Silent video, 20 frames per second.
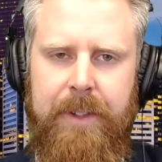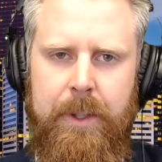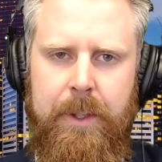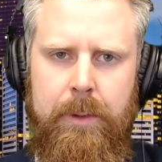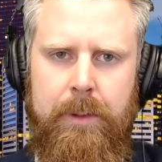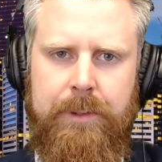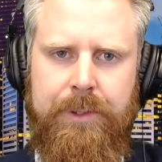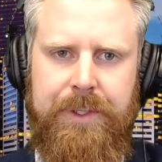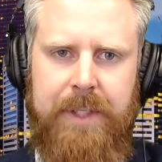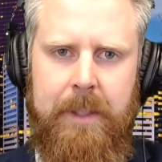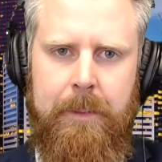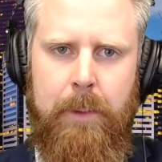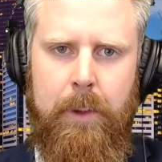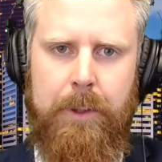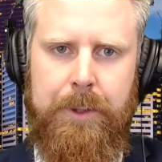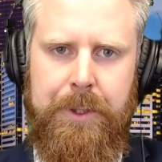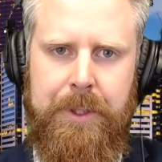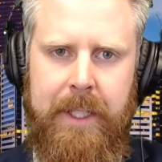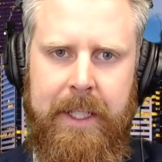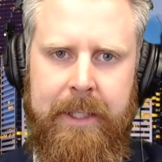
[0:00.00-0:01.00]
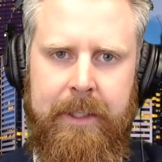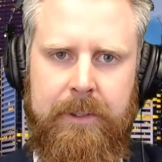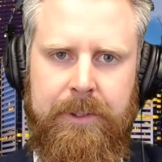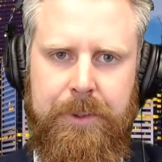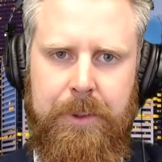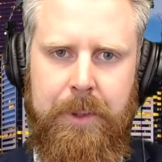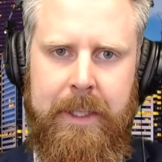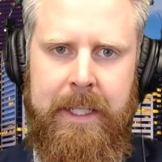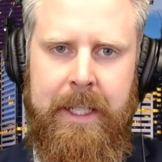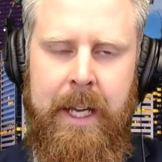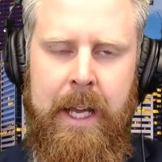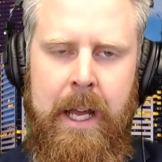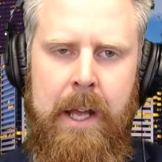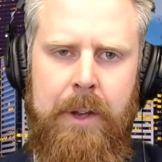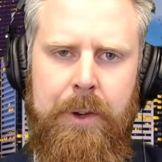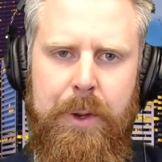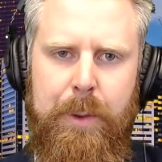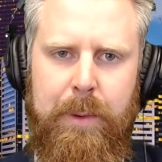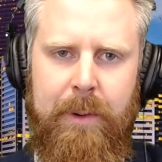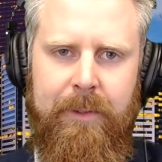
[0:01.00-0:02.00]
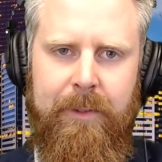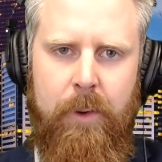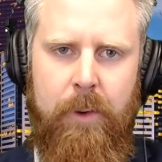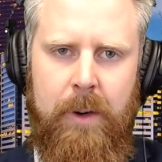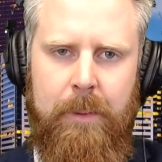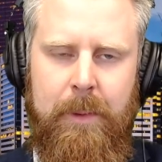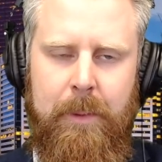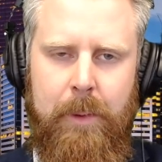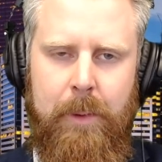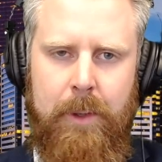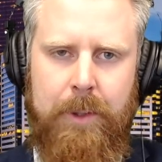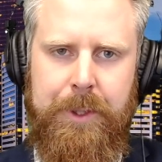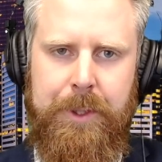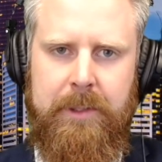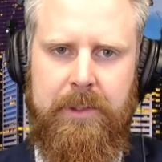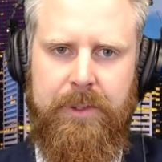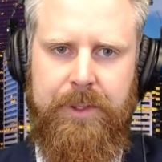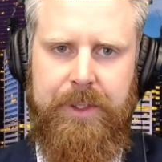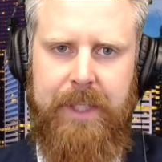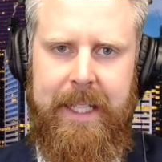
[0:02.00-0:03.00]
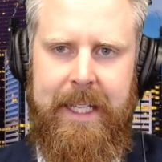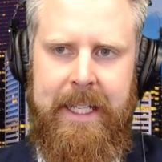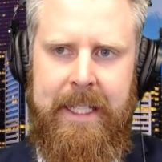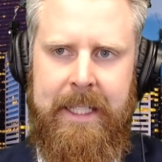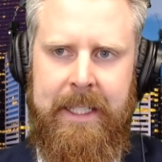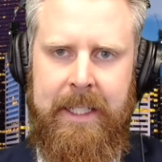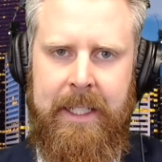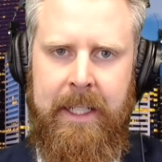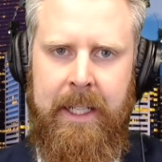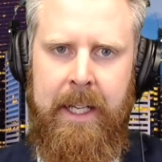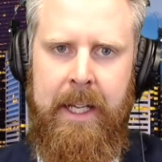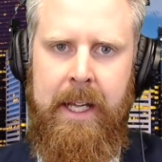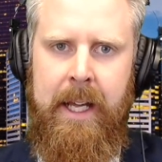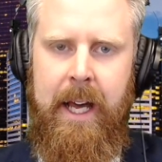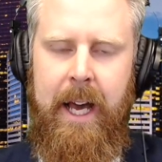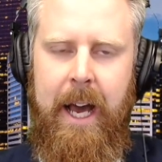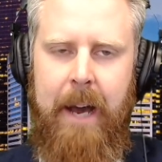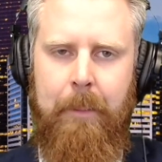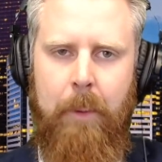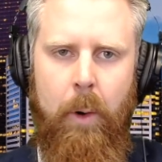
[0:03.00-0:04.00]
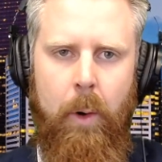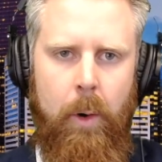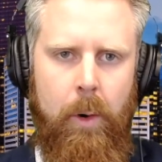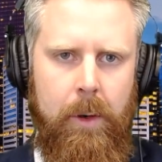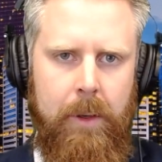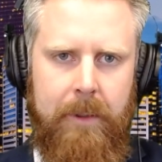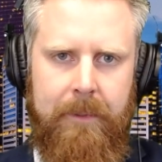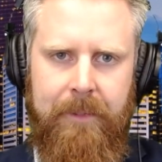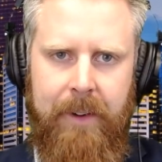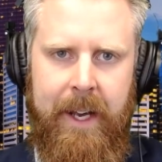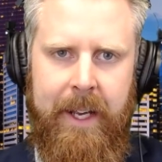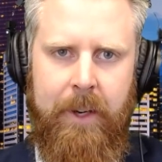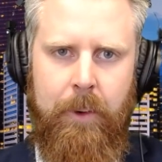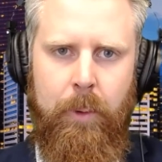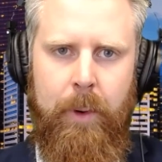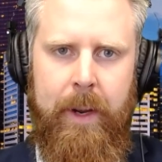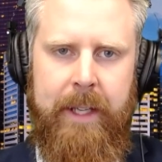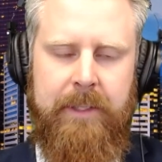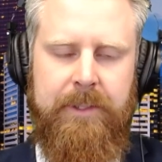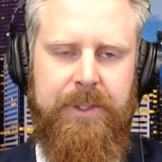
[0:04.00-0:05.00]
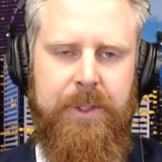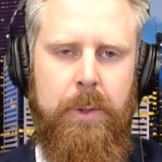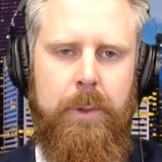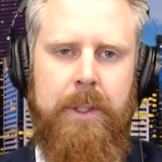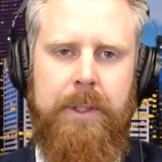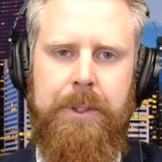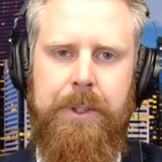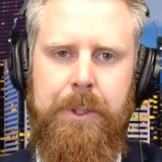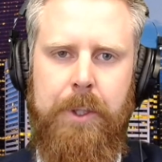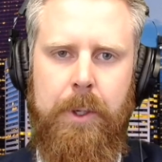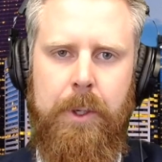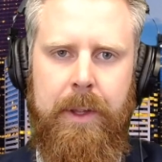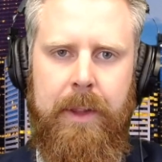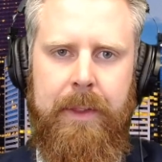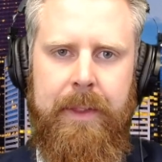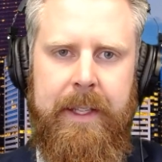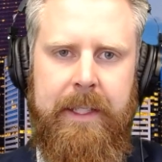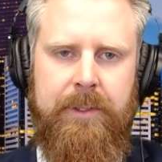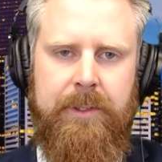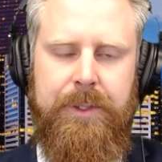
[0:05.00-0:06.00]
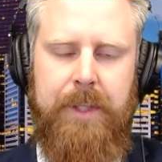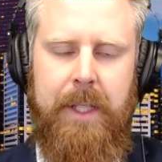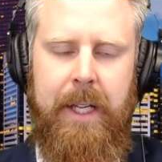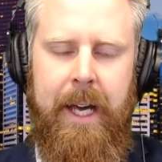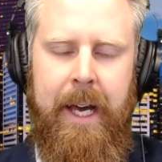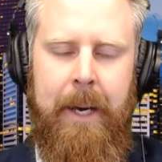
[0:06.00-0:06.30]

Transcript: fuels the abortion industry to perform abortions in horrifying ways to ensure that these